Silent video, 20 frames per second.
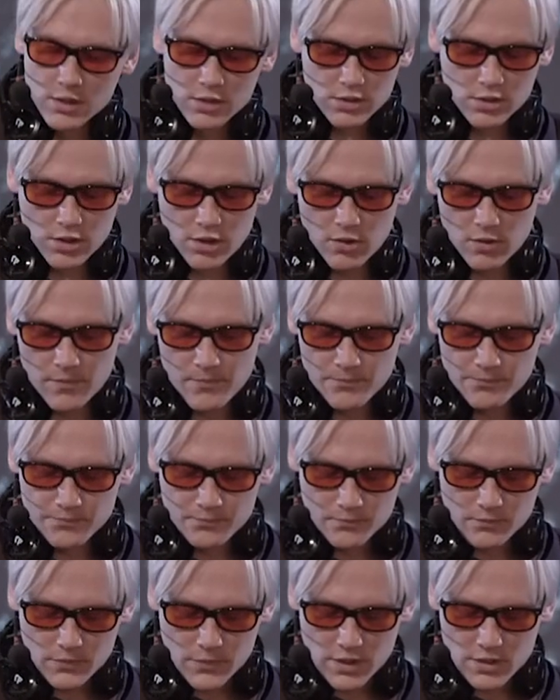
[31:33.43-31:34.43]
So
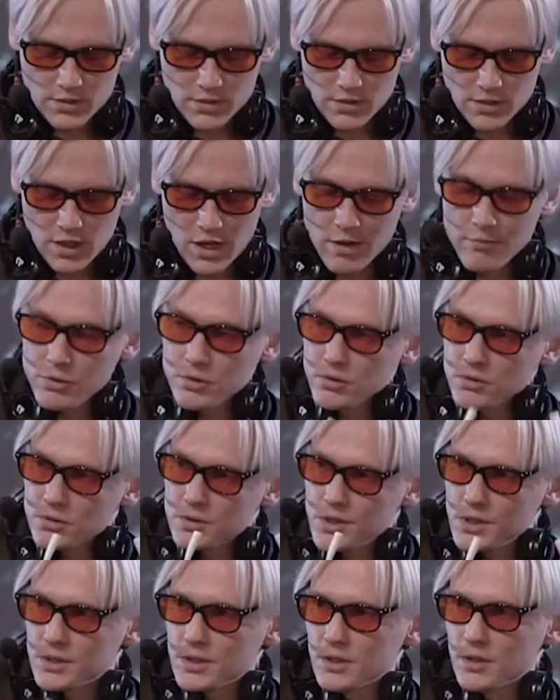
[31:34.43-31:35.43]
I would
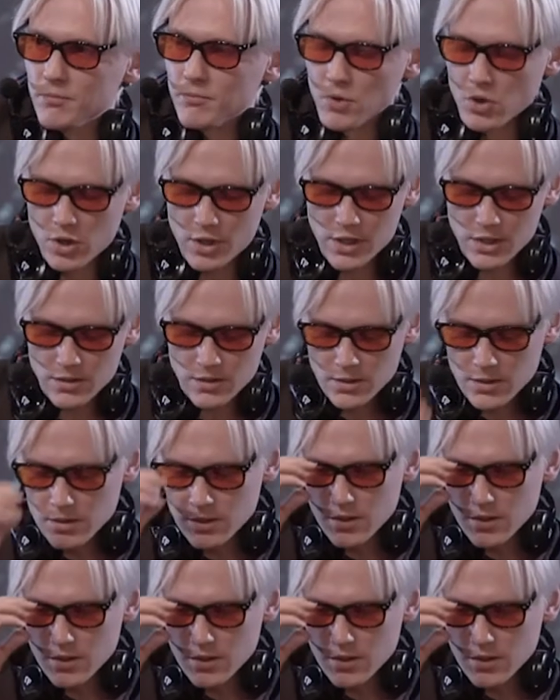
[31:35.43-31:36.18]
use this in the morning